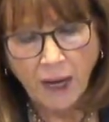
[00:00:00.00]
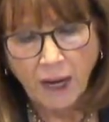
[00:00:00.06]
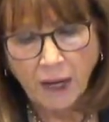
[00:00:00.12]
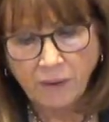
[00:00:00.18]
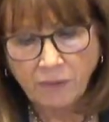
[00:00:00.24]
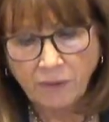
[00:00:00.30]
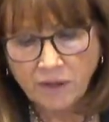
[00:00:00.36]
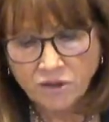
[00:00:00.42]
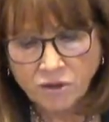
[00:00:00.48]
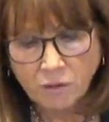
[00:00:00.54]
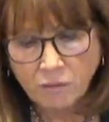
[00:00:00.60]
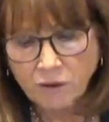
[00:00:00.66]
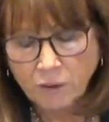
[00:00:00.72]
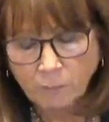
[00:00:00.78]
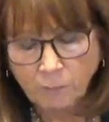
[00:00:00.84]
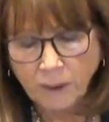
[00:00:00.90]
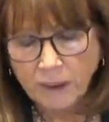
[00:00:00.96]
And they start
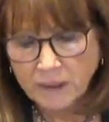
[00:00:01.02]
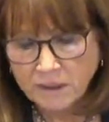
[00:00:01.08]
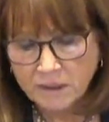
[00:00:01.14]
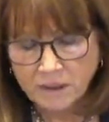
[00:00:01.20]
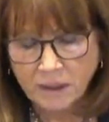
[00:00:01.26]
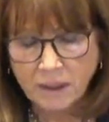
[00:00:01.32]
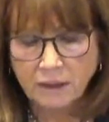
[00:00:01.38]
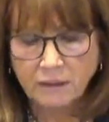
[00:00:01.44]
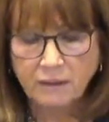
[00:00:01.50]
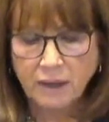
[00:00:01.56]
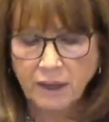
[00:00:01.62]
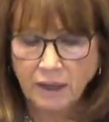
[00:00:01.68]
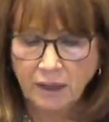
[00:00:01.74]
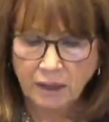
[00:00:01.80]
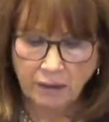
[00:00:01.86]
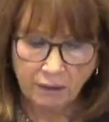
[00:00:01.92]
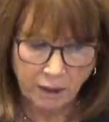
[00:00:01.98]
with a blank slate.
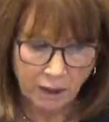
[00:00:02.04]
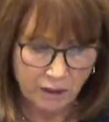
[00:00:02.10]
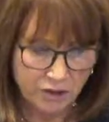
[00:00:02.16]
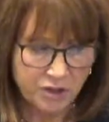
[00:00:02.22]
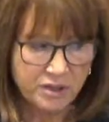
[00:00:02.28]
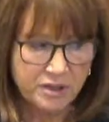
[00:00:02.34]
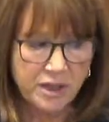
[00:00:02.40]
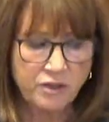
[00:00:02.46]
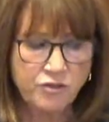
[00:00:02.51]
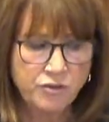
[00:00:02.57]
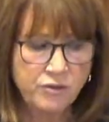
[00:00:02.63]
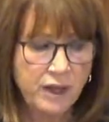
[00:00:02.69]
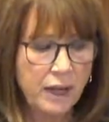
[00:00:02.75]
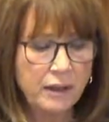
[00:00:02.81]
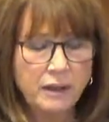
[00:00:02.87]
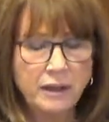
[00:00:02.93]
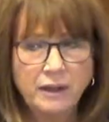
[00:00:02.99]
And I just sent you
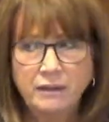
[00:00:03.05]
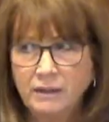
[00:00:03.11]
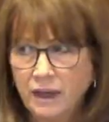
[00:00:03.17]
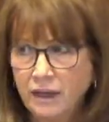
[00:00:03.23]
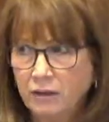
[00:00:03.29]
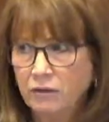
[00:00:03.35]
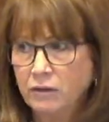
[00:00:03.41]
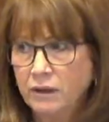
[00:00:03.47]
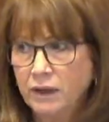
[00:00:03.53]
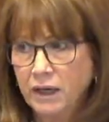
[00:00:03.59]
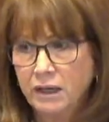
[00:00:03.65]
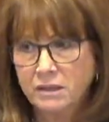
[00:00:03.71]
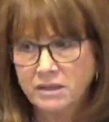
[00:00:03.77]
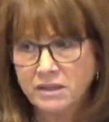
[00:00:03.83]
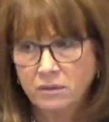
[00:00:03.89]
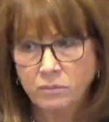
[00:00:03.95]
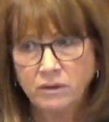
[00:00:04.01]
that link. Take a look at
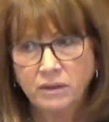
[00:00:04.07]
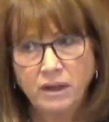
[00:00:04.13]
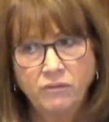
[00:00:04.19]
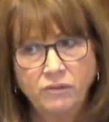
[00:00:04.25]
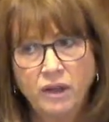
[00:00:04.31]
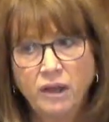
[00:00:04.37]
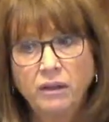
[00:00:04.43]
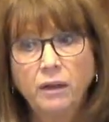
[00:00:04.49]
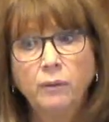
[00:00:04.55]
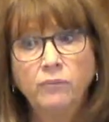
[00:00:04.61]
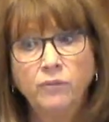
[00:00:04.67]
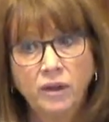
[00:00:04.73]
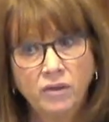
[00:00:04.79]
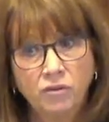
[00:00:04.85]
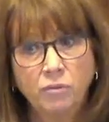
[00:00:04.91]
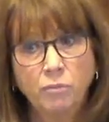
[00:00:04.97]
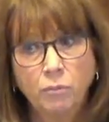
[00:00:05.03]
it and see what they've done. They've
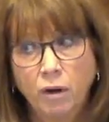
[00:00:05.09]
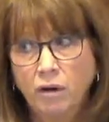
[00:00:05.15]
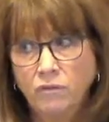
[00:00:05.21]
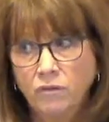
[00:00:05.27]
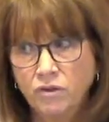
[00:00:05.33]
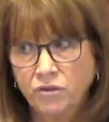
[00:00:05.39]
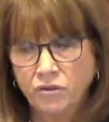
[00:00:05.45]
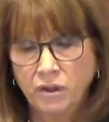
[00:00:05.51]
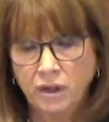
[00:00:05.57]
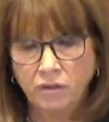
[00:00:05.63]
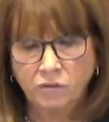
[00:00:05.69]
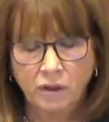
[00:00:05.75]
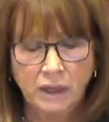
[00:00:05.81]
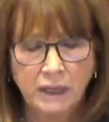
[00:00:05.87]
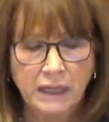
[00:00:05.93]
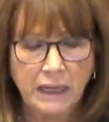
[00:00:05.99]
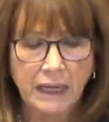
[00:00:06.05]
done some marvelous
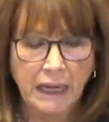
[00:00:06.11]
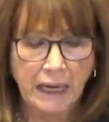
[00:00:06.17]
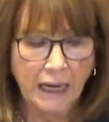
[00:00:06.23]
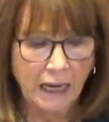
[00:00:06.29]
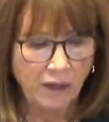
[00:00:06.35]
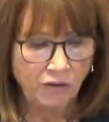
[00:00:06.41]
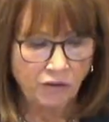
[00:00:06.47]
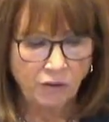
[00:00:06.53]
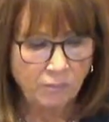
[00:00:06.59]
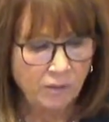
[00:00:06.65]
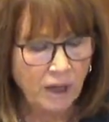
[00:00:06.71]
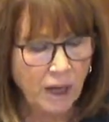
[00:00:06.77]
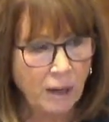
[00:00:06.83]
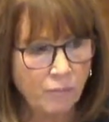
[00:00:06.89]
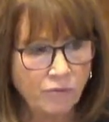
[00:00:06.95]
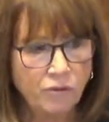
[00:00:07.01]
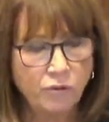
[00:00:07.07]
things. And
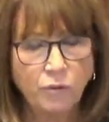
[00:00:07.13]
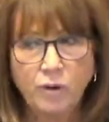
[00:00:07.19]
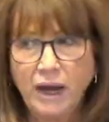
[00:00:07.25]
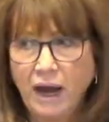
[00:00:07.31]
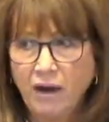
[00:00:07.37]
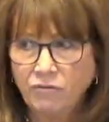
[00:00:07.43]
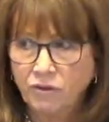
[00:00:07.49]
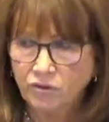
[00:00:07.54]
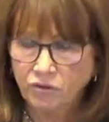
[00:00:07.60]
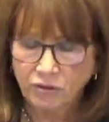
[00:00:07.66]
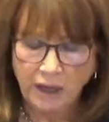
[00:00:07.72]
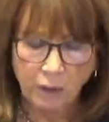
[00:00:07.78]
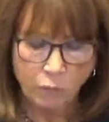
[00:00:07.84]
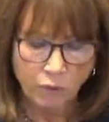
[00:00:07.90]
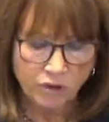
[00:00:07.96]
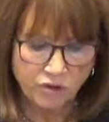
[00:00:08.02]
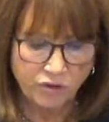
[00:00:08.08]
sometimes you have to
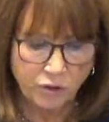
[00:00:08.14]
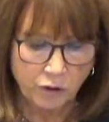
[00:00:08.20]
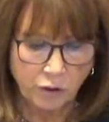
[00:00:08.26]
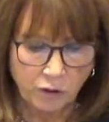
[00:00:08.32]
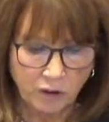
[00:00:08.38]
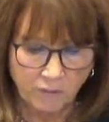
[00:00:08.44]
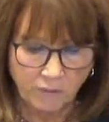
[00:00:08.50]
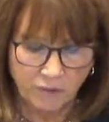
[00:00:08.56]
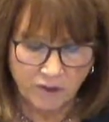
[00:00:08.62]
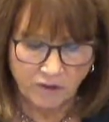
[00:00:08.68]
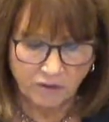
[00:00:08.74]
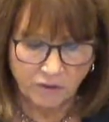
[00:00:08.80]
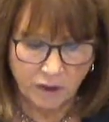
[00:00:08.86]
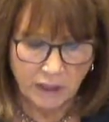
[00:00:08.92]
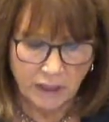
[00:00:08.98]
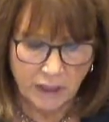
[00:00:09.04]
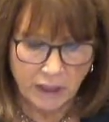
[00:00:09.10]
say, what's the good of the
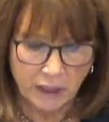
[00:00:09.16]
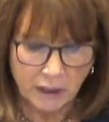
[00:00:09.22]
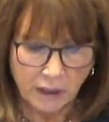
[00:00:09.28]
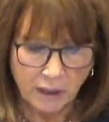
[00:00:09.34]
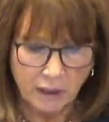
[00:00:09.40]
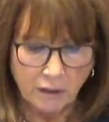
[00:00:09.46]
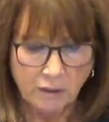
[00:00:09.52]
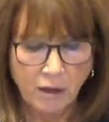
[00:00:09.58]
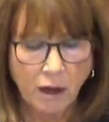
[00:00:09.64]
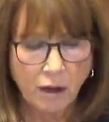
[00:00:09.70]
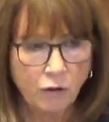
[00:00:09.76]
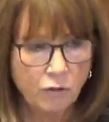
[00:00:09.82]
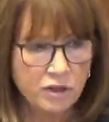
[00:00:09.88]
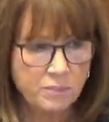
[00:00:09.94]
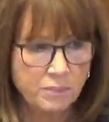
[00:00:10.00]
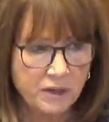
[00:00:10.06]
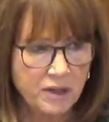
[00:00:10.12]
city? Not
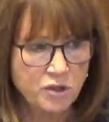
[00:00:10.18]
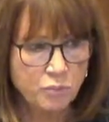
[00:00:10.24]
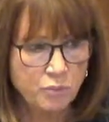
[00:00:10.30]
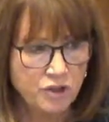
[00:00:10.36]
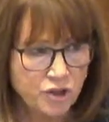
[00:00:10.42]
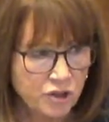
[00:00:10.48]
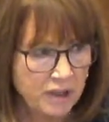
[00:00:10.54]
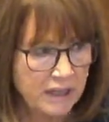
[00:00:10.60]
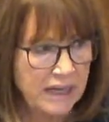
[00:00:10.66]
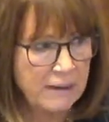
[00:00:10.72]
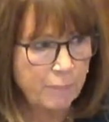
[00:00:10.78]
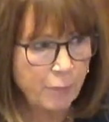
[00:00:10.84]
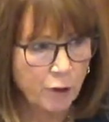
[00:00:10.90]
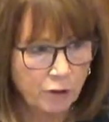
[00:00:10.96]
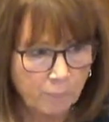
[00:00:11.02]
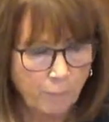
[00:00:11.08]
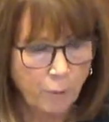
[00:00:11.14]
always because we should
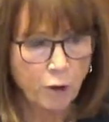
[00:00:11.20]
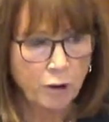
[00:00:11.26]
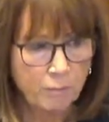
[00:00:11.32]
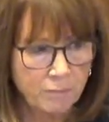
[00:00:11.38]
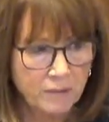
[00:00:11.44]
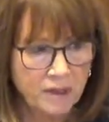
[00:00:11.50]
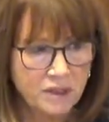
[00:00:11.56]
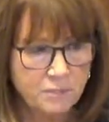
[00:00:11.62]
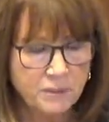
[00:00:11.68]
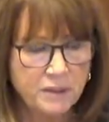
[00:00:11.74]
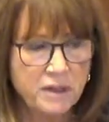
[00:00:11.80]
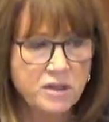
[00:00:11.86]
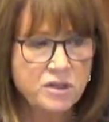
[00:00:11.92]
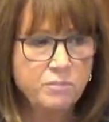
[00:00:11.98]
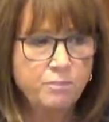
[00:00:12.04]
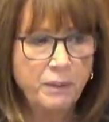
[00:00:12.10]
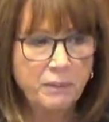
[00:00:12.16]
keep our departments,
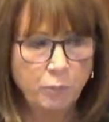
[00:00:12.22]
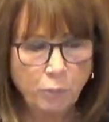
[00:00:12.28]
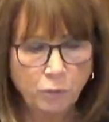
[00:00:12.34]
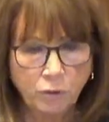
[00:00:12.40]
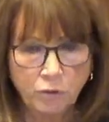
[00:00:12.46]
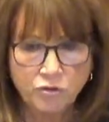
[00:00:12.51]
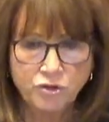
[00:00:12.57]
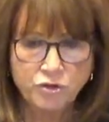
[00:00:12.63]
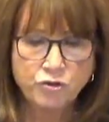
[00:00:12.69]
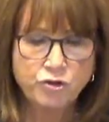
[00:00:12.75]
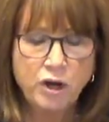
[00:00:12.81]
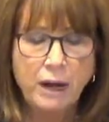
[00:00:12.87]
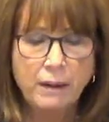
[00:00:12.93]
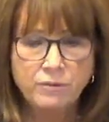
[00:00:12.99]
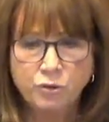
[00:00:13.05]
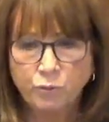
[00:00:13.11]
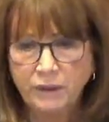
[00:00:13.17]
because people lose their
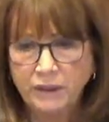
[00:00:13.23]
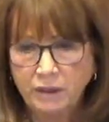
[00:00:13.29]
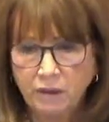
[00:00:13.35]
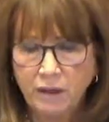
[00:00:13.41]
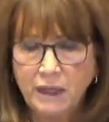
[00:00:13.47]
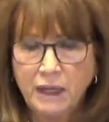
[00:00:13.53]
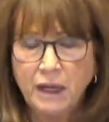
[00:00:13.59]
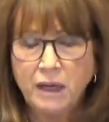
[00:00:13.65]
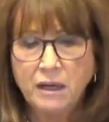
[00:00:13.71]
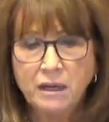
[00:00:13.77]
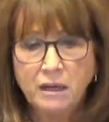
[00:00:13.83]
jobs. We do.